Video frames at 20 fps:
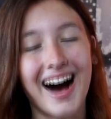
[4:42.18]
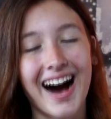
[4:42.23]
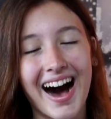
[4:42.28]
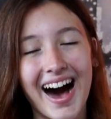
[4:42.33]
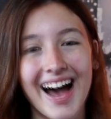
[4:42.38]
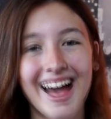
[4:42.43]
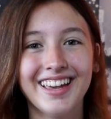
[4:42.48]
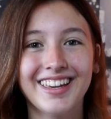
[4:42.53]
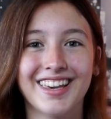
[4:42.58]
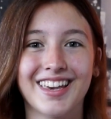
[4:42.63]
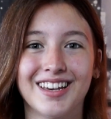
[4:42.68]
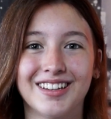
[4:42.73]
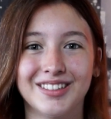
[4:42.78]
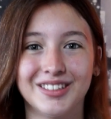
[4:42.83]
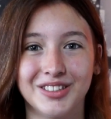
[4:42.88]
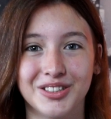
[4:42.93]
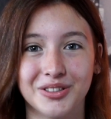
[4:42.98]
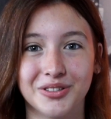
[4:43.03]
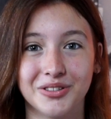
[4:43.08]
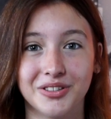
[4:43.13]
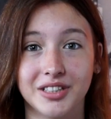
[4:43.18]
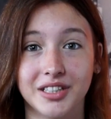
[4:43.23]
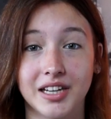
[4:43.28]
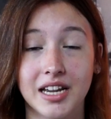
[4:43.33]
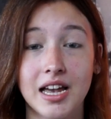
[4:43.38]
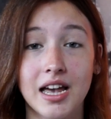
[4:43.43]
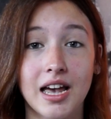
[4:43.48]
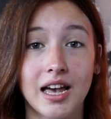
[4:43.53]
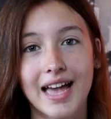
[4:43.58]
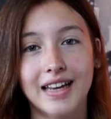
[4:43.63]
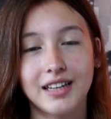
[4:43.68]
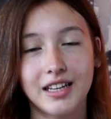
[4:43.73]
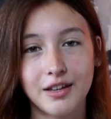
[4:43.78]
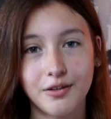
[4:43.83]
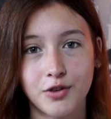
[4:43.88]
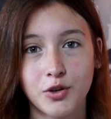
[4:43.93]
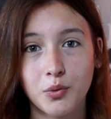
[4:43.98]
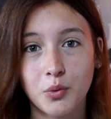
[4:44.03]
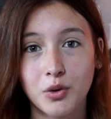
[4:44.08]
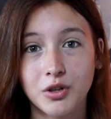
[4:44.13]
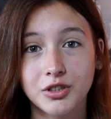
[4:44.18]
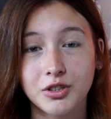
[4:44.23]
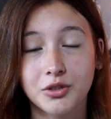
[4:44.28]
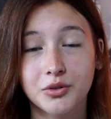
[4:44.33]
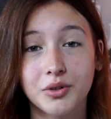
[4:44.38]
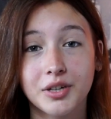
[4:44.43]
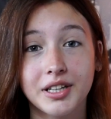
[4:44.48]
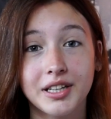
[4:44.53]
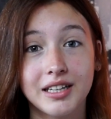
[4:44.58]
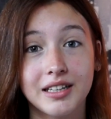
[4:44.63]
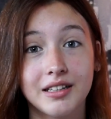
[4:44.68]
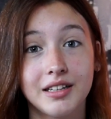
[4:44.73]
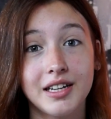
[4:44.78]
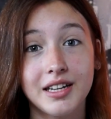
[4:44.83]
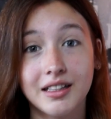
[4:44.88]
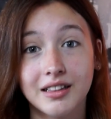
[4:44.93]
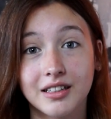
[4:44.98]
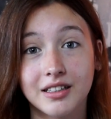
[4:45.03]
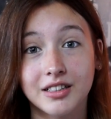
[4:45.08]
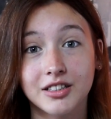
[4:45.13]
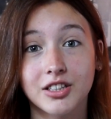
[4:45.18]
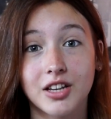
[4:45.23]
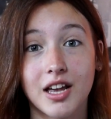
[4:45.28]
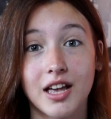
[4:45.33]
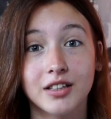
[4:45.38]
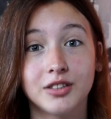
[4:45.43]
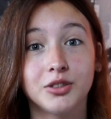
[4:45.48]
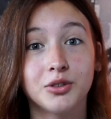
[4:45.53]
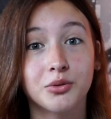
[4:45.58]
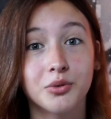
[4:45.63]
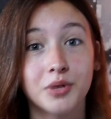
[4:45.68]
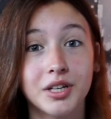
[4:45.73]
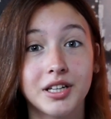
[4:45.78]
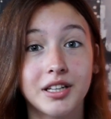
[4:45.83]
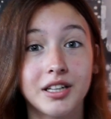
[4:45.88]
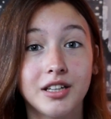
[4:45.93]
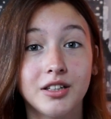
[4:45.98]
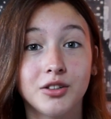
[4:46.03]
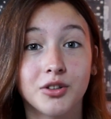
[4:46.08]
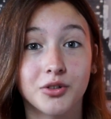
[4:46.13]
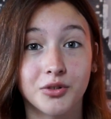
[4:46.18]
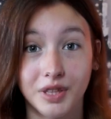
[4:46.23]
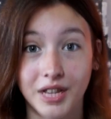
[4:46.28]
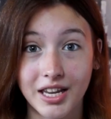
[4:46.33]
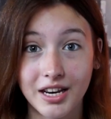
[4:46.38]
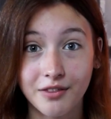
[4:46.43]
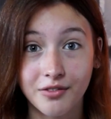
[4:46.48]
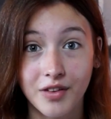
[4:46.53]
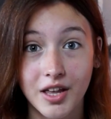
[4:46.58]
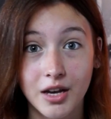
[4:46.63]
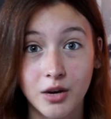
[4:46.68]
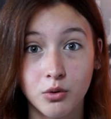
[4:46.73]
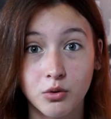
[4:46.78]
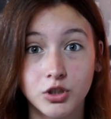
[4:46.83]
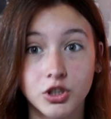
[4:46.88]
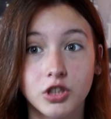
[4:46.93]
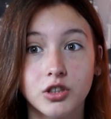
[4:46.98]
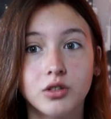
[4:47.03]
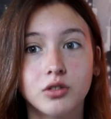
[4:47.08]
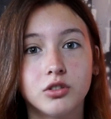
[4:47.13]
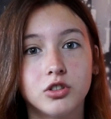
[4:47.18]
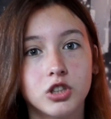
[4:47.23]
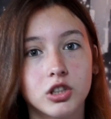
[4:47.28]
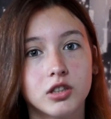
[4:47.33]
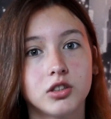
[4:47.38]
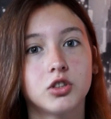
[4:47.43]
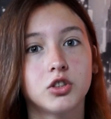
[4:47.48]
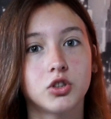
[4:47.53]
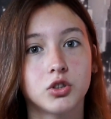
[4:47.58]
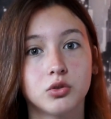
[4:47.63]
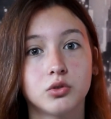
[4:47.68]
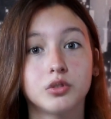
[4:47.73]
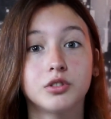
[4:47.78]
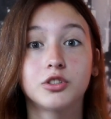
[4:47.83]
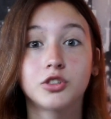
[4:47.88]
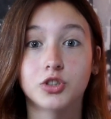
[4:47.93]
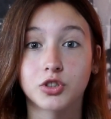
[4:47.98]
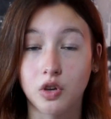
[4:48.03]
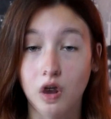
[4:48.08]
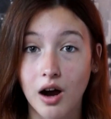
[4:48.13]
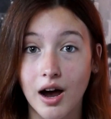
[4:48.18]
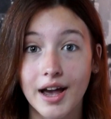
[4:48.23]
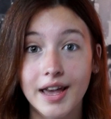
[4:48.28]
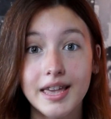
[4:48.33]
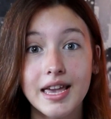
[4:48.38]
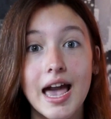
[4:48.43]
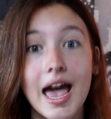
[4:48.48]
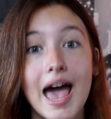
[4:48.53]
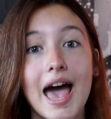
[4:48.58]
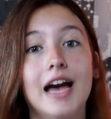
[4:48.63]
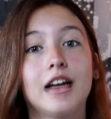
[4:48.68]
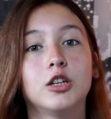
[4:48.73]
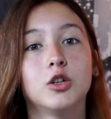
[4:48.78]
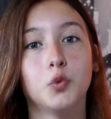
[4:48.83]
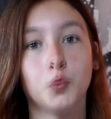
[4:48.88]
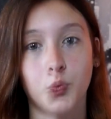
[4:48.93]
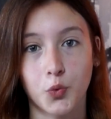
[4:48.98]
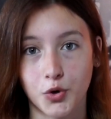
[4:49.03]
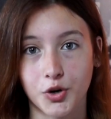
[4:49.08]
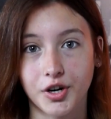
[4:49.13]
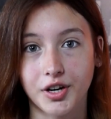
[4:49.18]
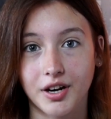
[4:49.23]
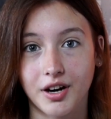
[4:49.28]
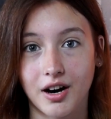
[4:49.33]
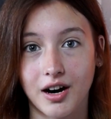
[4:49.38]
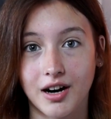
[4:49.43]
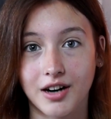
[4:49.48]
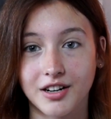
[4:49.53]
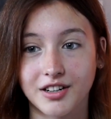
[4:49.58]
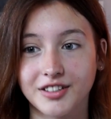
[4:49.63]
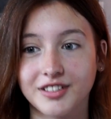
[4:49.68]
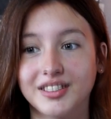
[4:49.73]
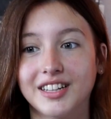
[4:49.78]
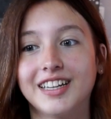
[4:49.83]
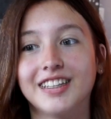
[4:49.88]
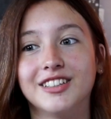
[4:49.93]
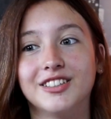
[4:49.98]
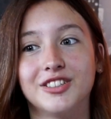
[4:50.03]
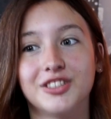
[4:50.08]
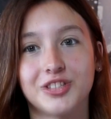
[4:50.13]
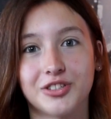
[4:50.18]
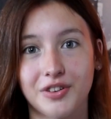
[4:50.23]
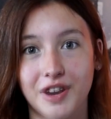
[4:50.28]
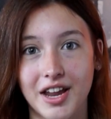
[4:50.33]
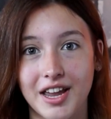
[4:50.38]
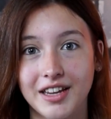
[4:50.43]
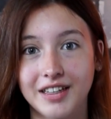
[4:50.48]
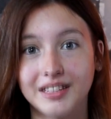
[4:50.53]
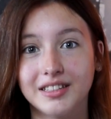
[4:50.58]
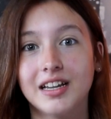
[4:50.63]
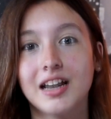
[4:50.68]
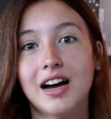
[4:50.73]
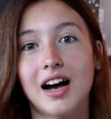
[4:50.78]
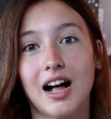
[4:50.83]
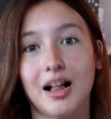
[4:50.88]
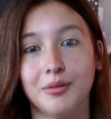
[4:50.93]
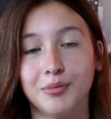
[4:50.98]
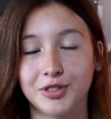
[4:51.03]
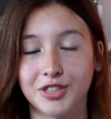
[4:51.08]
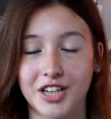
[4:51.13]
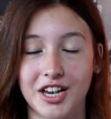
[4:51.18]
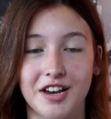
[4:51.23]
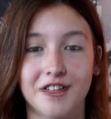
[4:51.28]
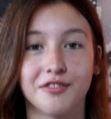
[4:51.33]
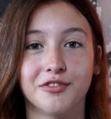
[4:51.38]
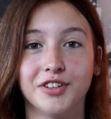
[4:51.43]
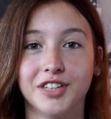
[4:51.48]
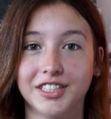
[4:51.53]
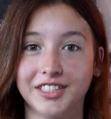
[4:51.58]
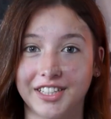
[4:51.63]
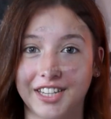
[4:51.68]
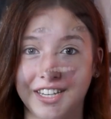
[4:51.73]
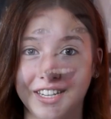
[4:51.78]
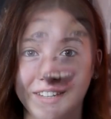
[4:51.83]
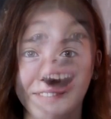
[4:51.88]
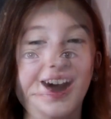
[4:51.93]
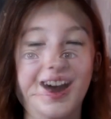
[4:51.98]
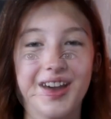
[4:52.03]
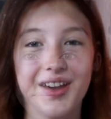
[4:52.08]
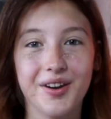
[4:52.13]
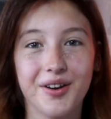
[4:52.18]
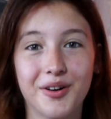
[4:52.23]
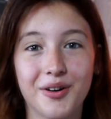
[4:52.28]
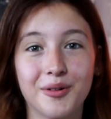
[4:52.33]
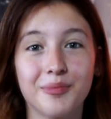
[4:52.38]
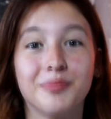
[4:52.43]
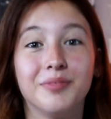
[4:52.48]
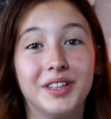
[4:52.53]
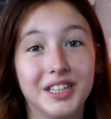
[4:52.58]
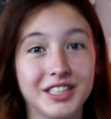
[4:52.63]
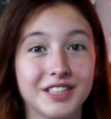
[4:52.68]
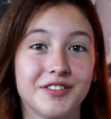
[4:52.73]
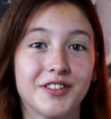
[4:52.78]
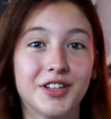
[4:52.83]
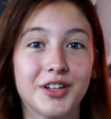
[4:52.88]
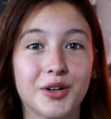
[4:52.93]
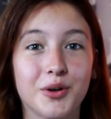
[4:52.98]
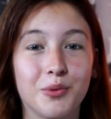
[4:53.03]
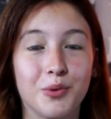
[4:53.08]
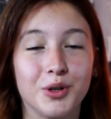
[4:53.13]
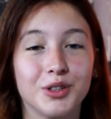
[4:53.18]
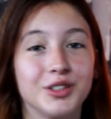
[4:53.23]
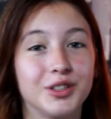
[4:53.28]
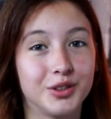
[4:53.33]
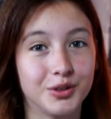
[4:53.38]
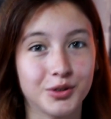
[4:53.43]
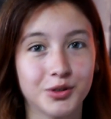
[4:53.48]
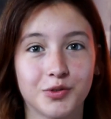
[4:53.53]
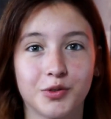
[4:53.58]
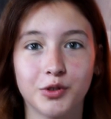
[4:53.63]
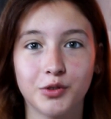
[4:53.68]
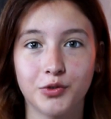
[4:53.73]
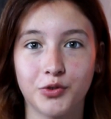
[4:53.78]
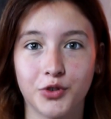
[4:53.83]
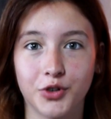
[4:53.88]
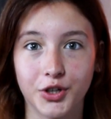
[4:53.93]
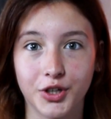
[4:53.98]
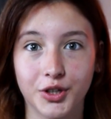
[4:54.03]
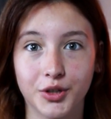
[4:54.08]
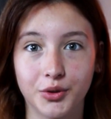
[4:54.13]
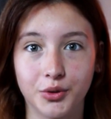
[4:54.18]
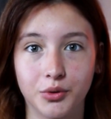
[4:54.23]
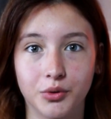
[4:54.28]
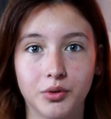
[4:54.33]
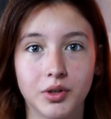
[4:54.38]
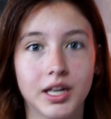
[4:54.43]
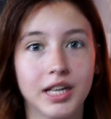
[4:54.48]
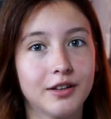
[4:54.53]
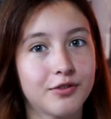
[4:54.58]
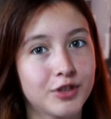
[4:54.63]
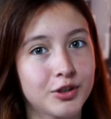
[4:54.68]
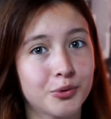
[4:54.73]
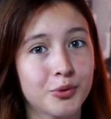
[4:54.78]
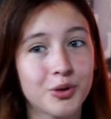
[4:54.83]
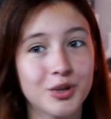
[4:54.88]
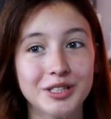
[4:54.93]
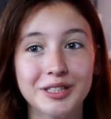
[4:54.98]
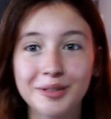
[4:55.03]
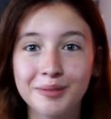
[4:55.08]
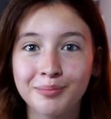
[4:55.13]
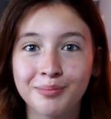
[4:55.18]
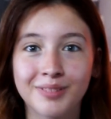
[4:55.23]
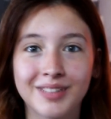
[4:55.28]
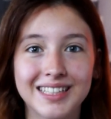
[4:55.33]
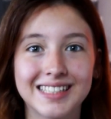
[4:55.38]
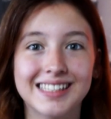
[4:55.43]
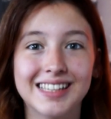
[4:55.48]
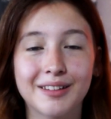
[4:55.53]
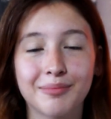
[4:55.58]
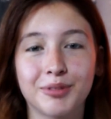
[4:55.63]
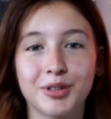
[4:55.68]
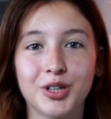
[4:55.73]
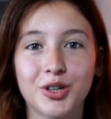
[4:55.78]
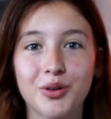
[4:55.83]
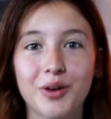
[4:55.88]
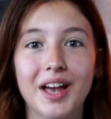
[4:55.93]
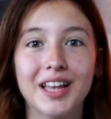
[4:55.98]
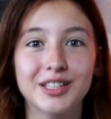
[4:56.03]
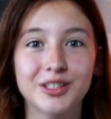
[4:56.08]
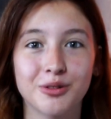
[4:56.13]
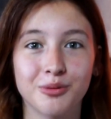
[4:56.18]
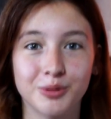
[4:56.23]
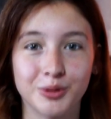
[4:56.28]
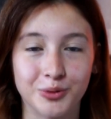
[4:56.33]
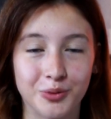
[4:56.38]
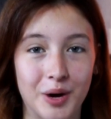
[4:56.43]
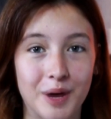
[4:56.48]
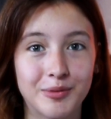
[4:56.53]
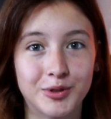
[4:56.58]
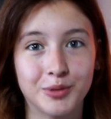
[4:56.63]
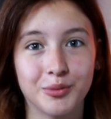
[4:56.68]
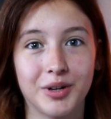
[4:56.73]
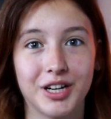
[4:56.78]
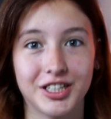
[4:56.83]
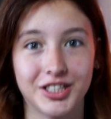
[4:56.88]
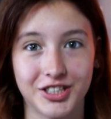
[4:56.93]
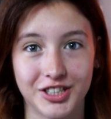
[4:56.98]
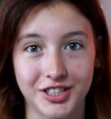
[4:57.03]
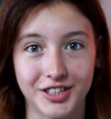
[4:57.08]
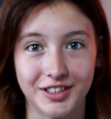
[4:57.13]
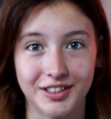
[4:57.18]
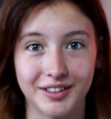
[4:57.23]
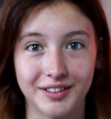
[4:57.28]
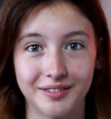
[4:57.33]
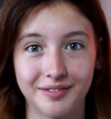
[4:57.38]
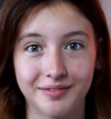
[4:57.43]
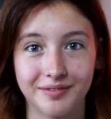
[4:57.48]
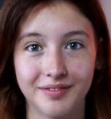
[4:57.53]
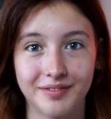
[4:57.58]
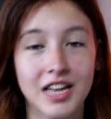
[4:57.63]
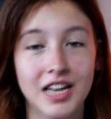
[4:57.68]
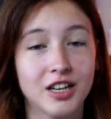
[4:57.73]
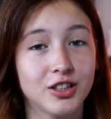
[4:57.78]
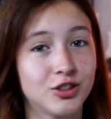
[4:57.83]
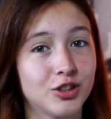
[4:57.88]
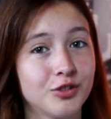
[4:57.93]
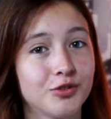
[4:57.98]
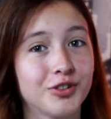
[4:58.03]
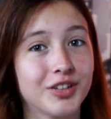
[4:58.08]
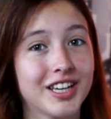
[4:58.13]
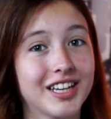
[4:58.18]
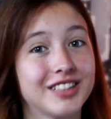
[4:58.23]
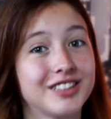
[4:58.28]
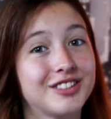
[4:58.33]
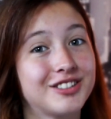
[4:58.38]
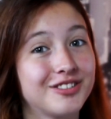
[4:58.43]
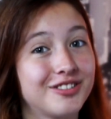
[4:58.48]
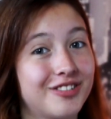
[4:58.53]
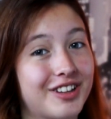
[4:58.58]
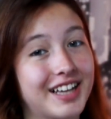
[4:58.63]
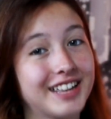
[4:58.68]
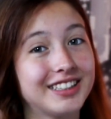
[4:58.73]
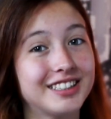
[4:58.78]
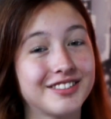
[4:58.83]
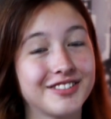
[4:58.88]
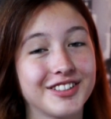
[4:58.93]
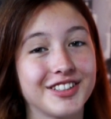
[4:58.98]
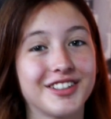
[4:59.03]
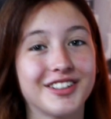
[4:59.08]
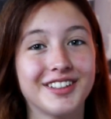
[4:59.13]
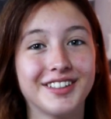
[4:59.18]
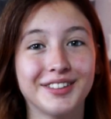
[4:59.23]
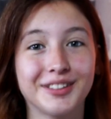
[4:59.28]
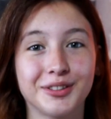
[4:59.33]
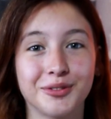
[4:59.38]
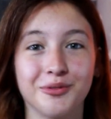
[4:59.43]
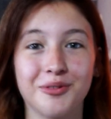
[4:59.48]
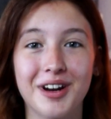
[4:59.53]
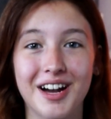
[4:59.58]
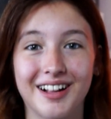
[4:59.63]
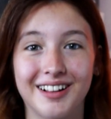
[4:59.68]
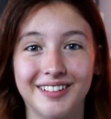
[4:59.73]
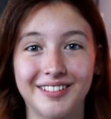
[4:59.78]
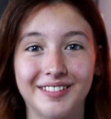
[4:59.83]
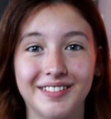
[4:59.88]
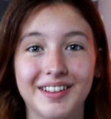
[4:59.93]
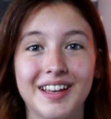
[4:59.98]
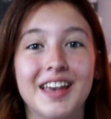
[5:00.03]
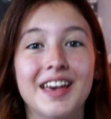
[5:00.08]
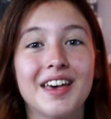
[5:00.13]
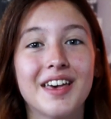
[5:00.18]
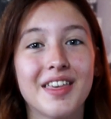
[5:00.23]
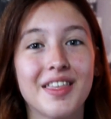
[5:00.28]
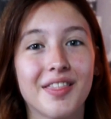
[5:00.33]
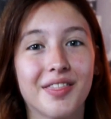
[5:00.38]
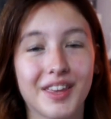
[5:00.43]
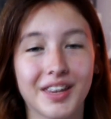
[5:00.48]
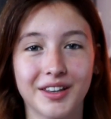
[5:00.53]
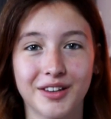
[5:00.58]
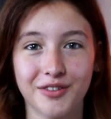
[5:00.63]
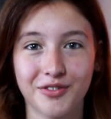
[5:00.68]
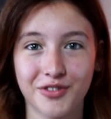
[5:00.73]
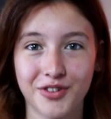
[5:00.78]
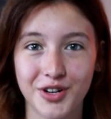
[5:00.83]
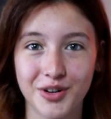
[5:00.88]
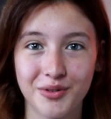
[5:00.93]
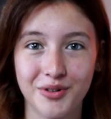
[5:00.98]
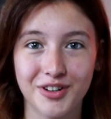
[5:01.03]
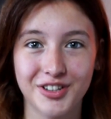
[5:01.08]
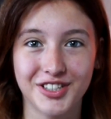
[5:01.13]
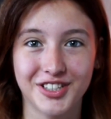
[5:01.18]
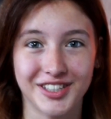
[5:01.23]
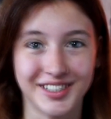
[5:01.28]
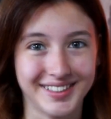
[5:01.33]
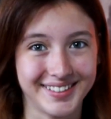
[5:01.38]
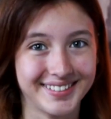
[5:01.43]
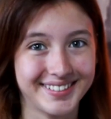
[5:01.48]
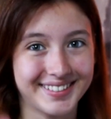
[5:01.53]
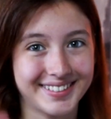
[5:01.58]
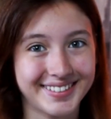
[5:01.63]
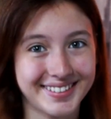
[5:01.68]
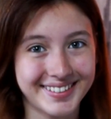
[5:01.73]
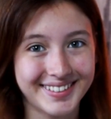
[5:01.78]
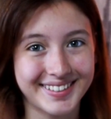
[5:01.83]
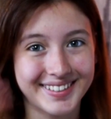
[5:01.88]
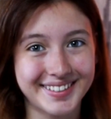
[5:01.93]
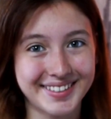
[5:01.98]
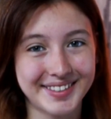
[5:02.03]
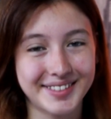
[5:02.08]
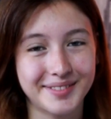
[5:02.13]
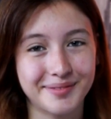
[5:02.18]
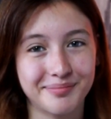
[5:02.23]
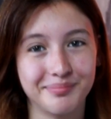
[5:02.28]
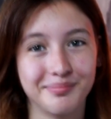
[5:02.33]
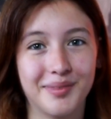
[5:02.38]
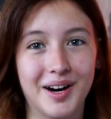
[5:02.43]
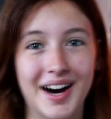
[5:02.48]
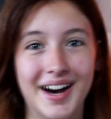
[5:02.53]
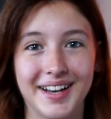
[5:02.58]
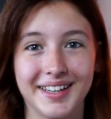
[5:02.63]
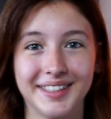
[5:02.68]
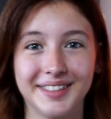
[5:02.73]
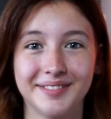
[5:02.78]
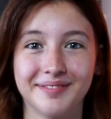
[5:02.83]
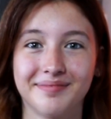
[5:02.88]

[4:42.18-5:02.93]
I can do it. And if you want to read in English as you read in your native language, you just should try and work hard and train almost every day. I hope this video was useful for you. If it was, please let me know and subscribe to my channel. Don't forget to like this video as well. Thank you for watching. Bye!